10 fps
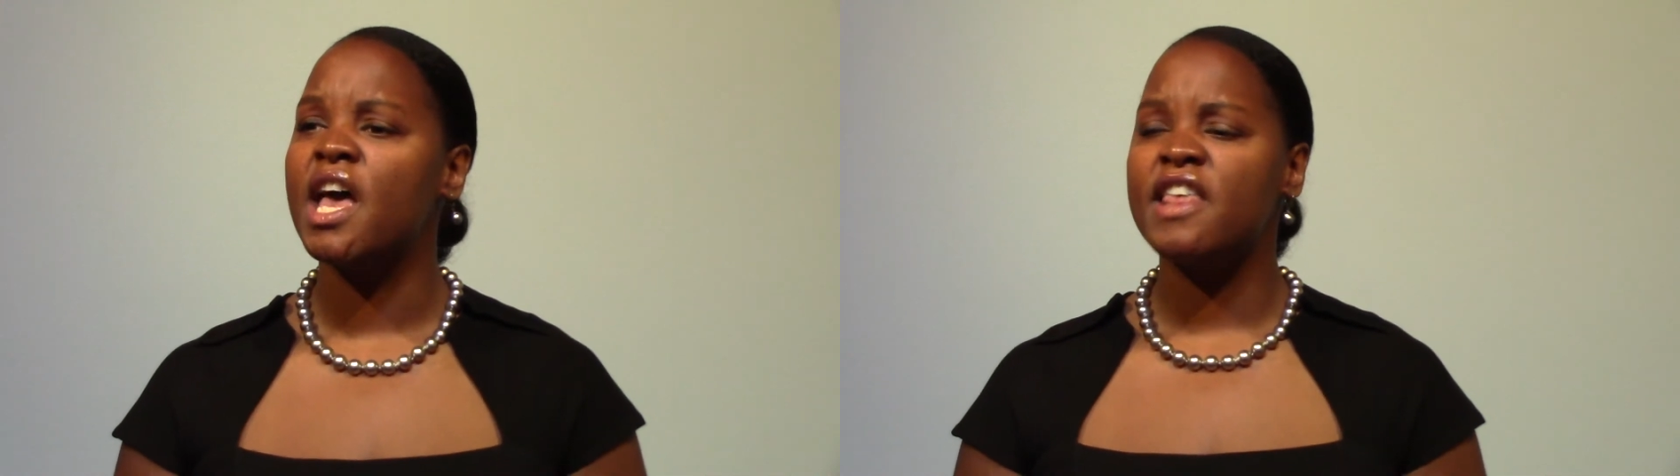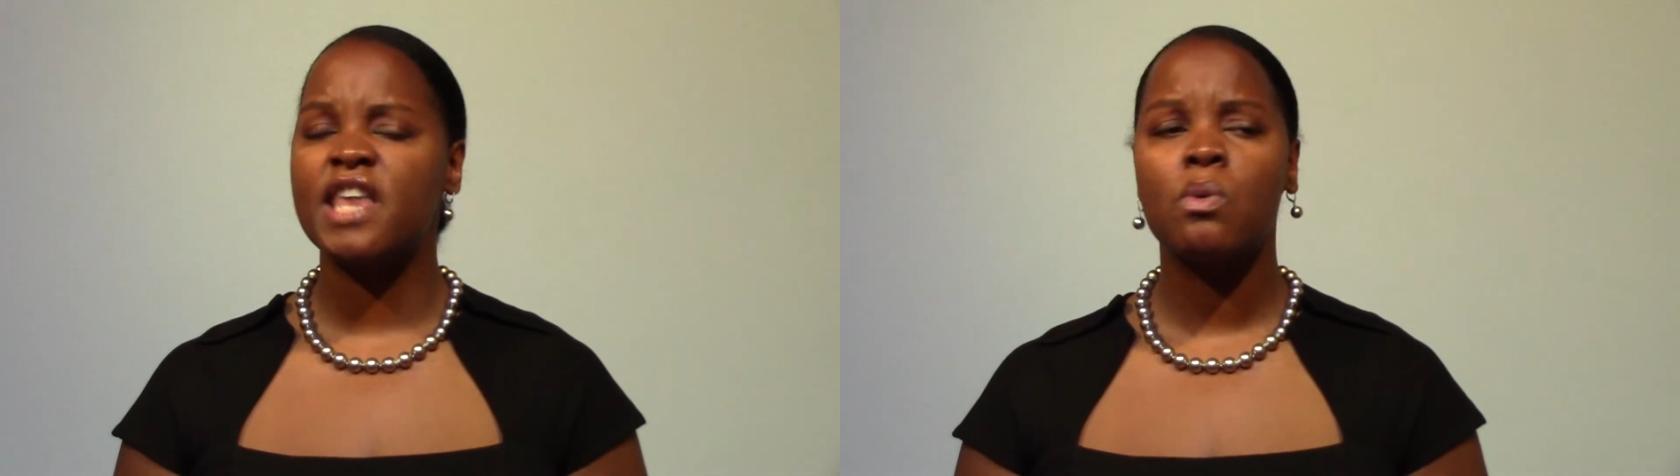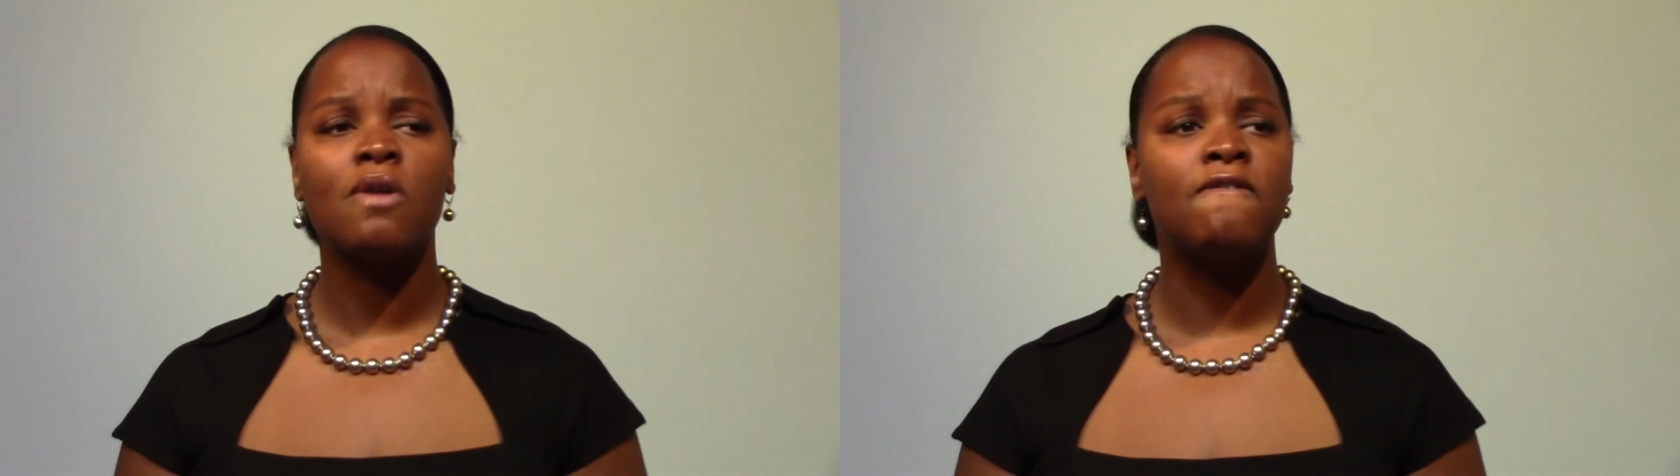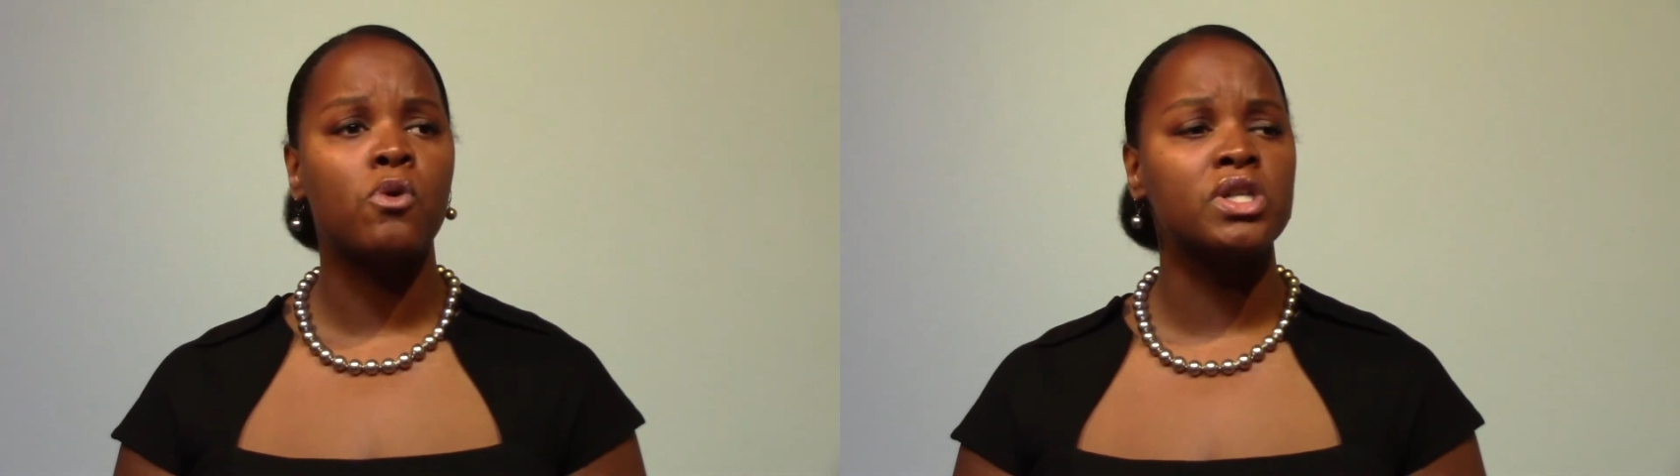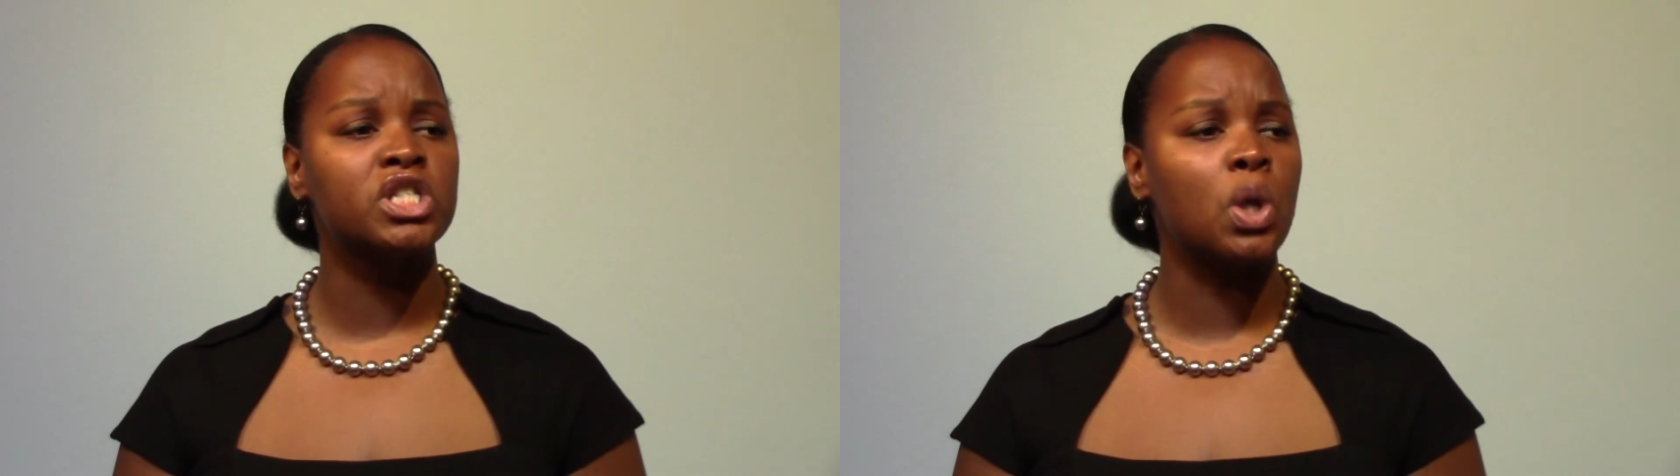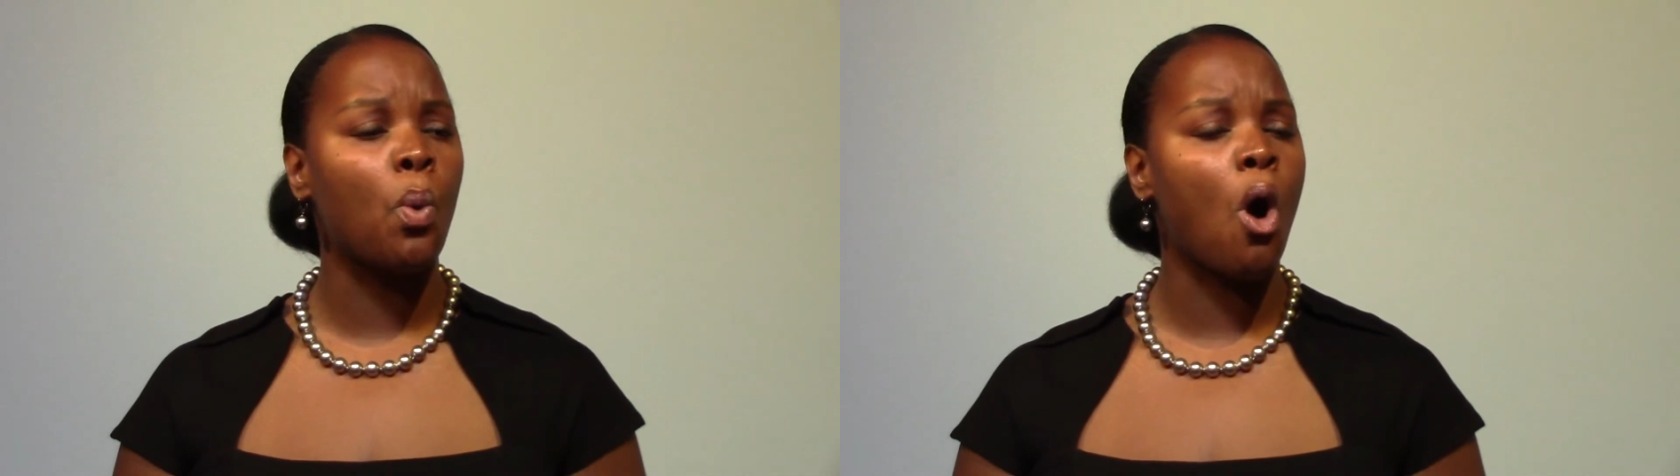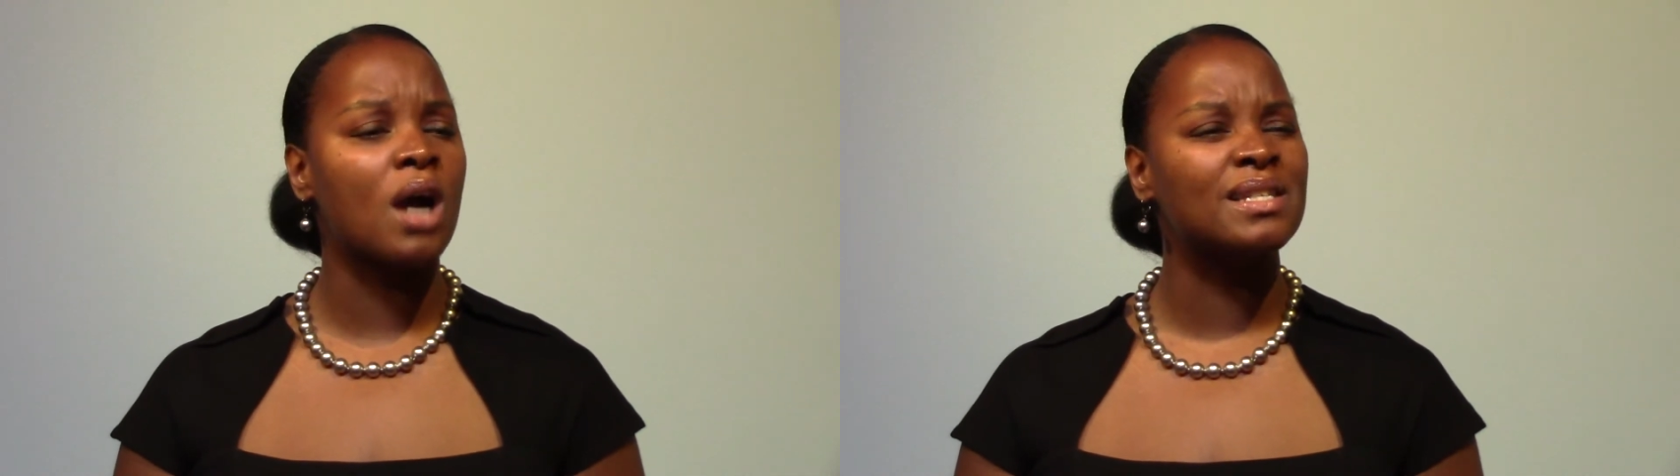they were forced to walk